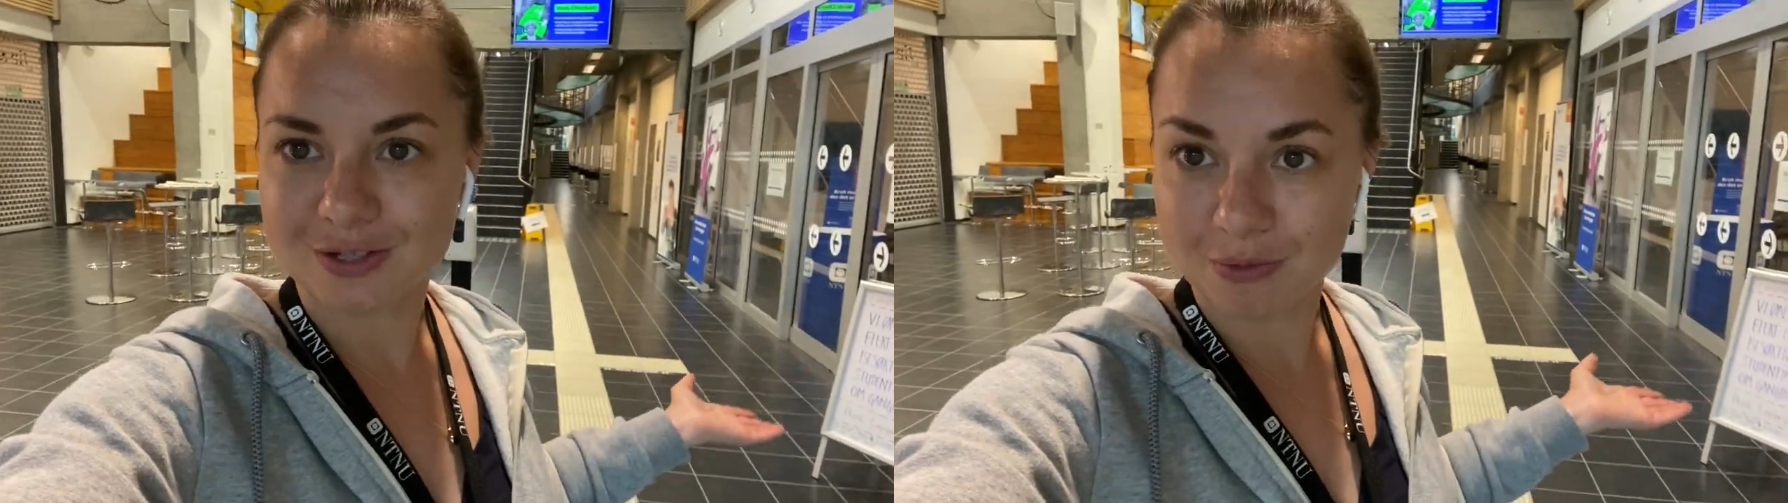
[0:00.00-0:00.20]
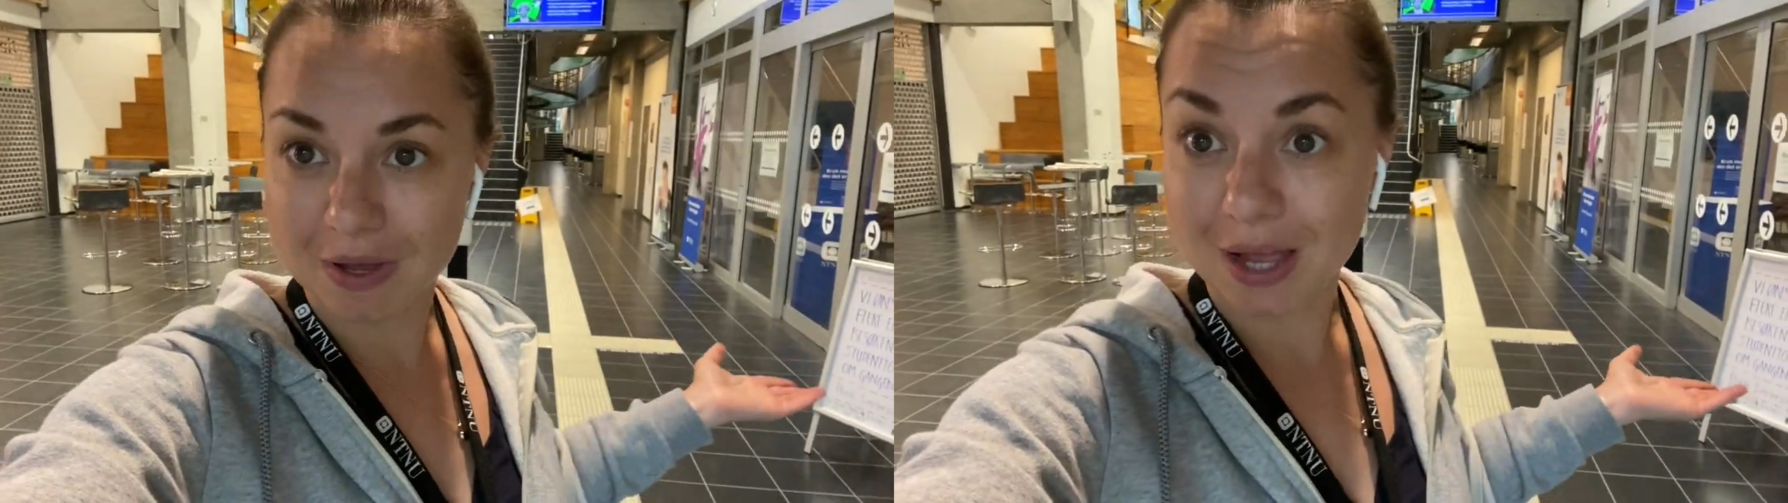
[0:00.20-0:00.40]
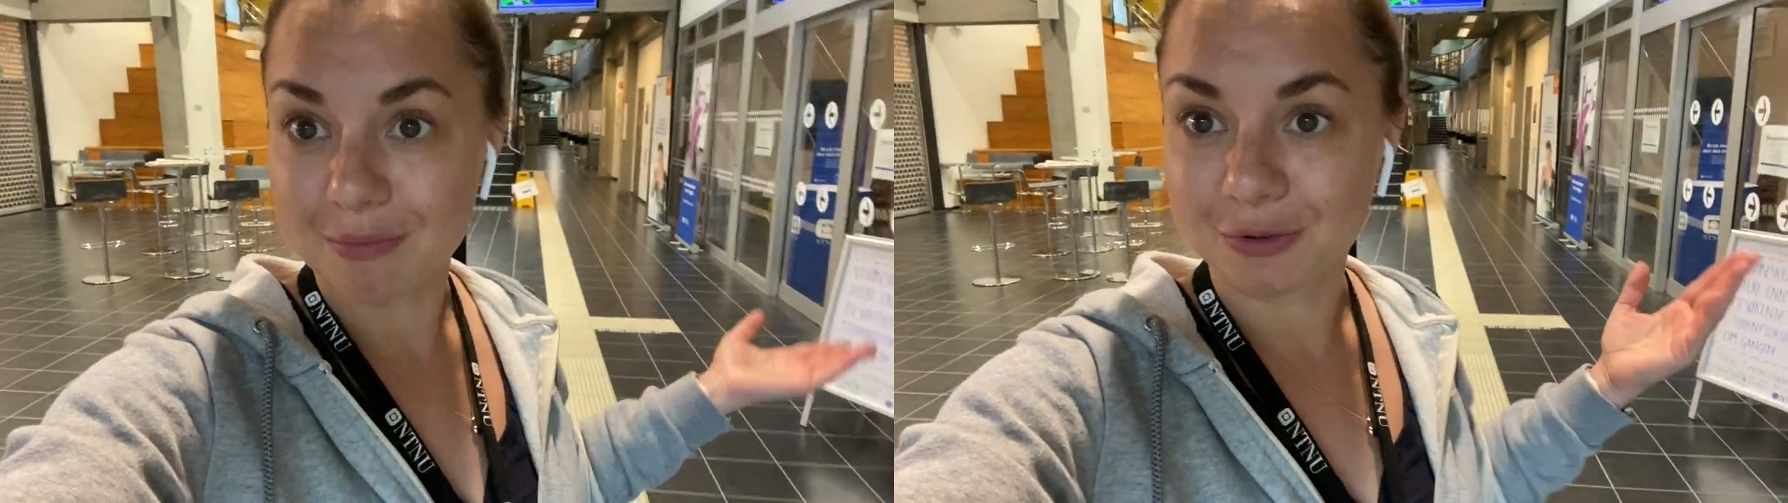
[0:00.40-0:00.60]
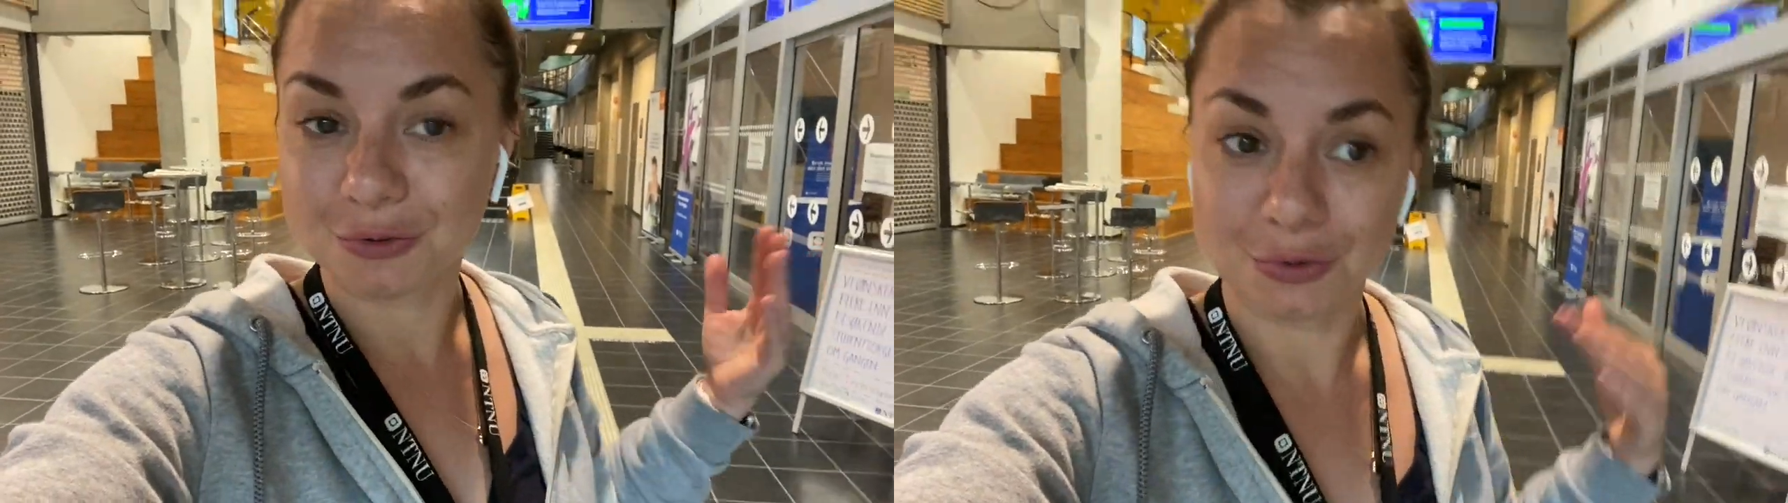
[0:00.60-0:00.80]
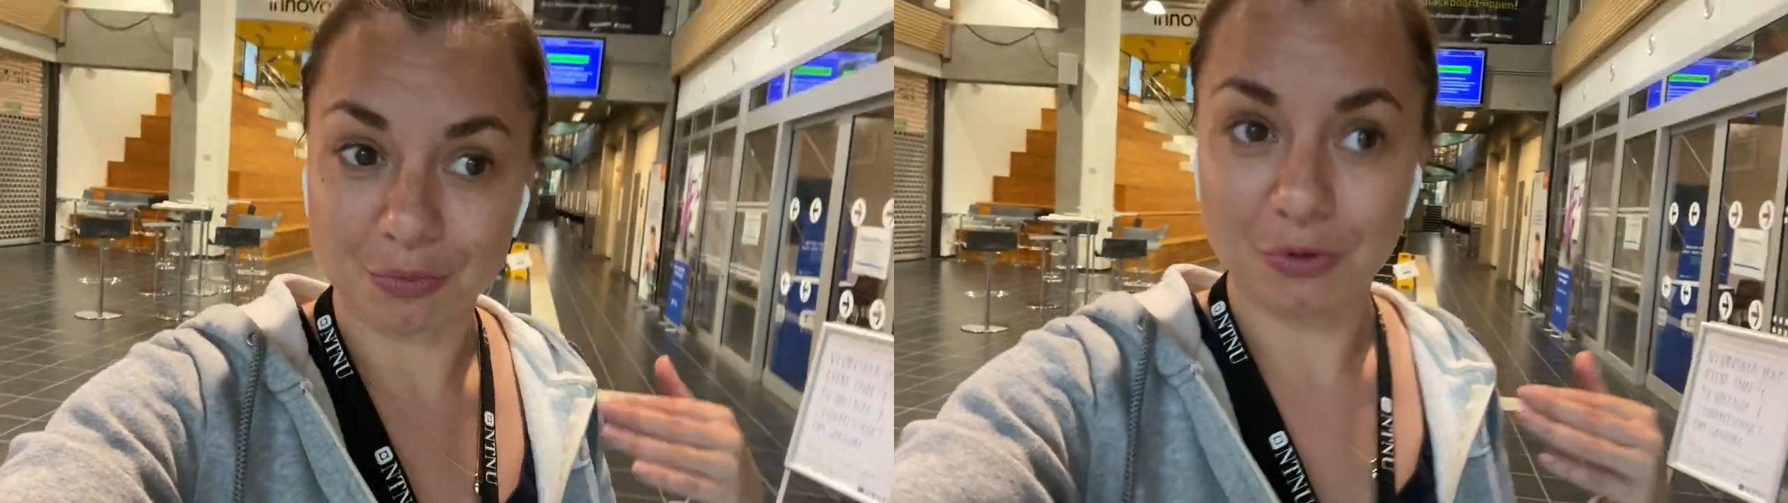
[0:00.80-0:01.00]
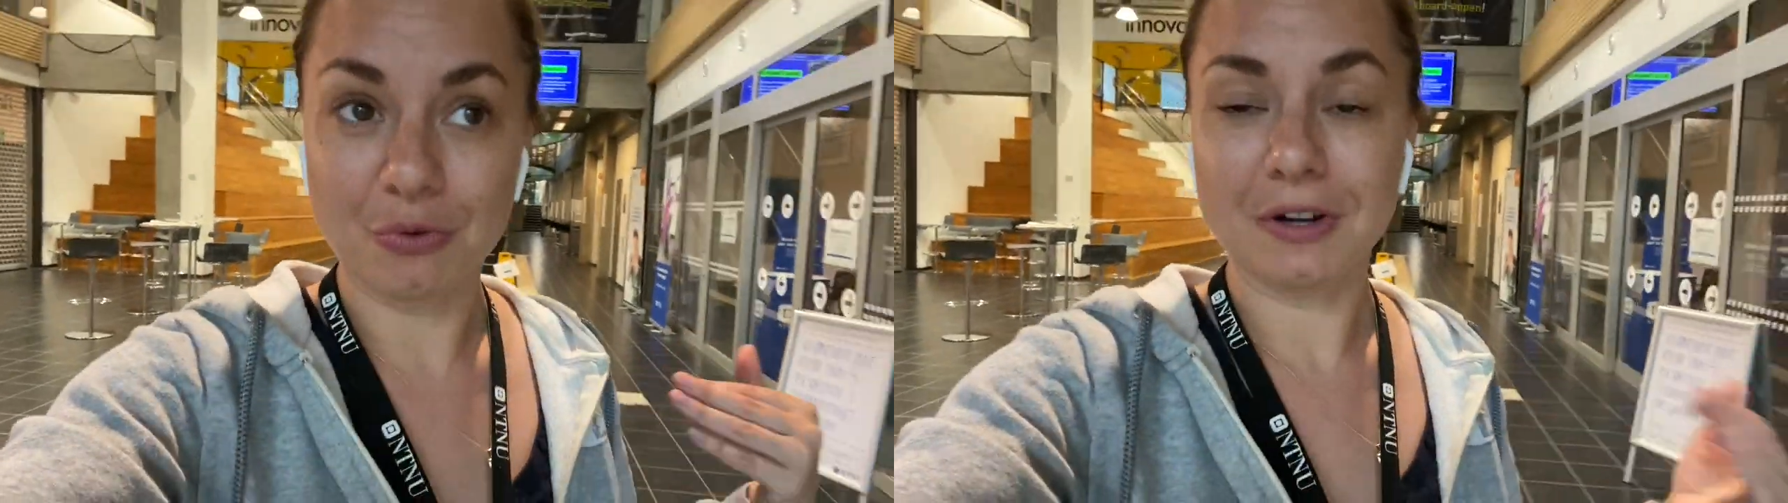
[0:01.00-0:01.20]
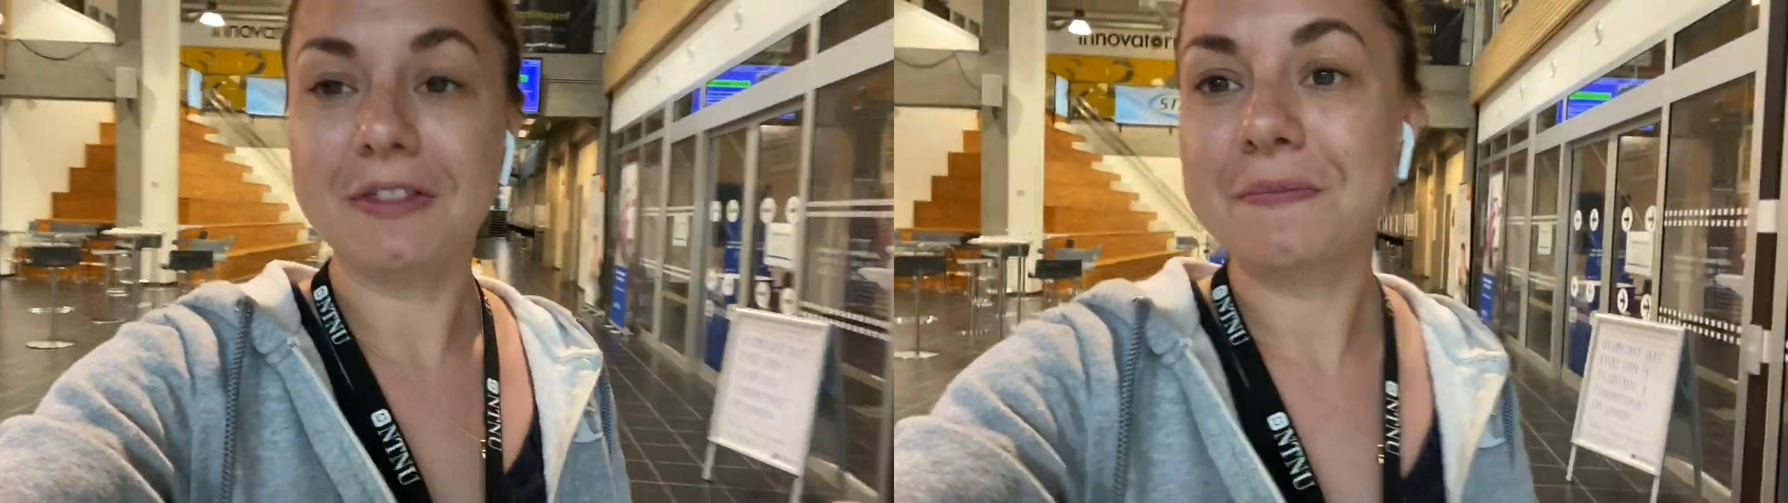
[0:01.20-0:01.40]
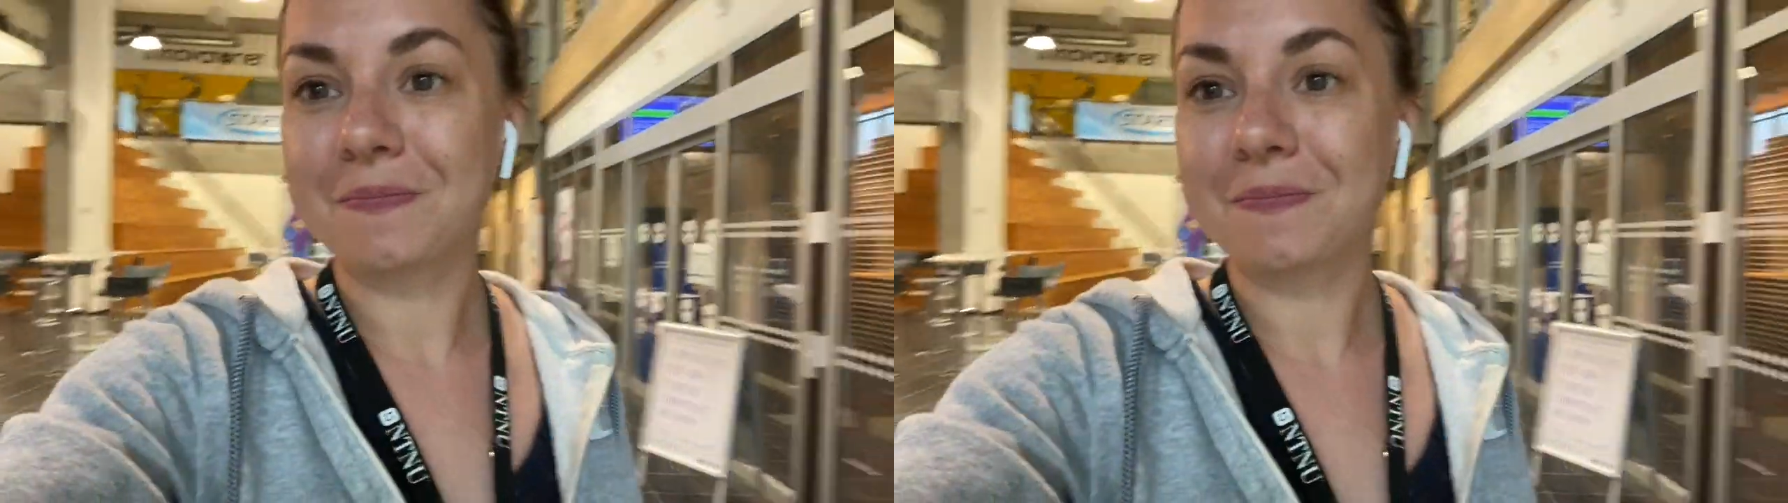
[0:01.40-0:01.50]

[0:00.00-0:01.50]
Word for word: to be able to move on.